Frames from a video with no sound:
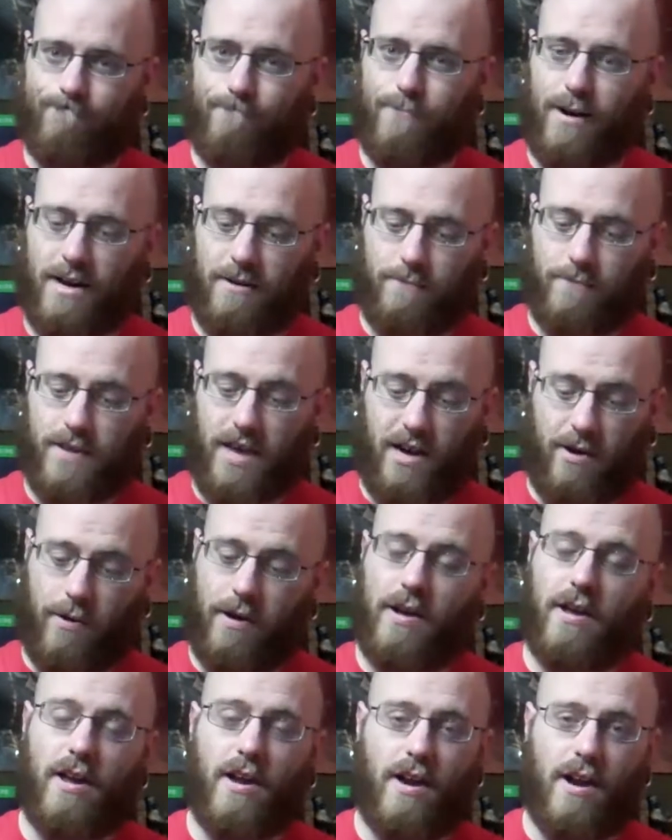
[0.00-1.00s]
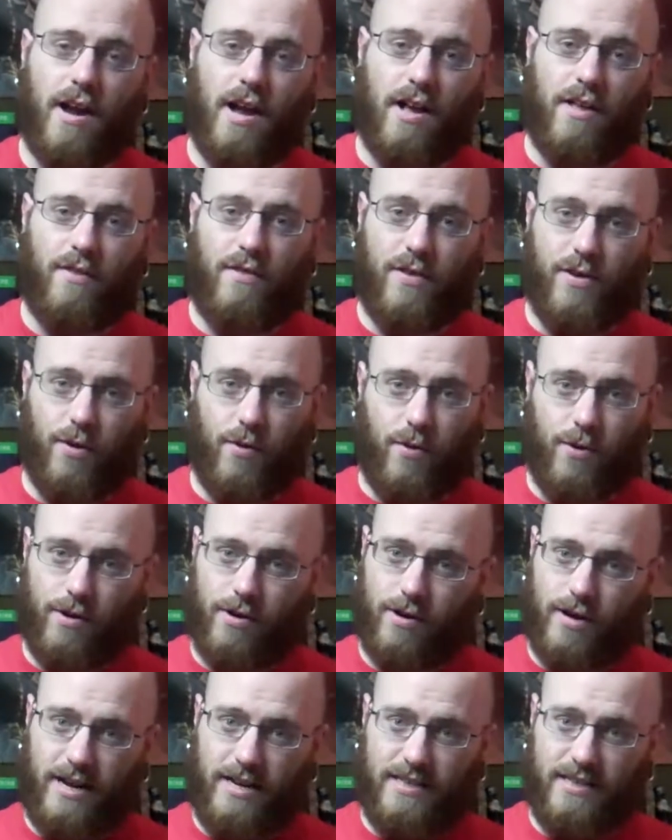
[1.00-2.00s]
But anyway, The
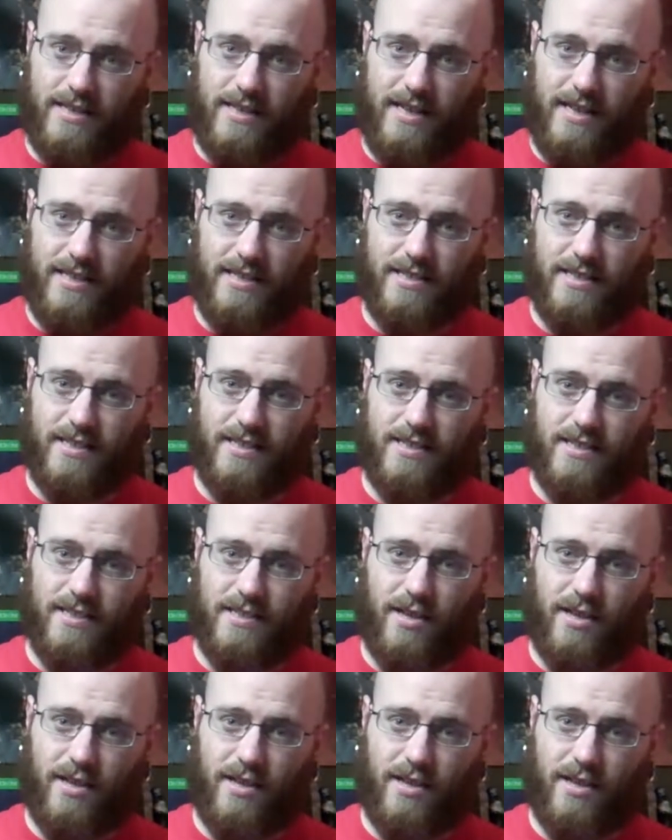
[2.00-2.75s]
Order 1886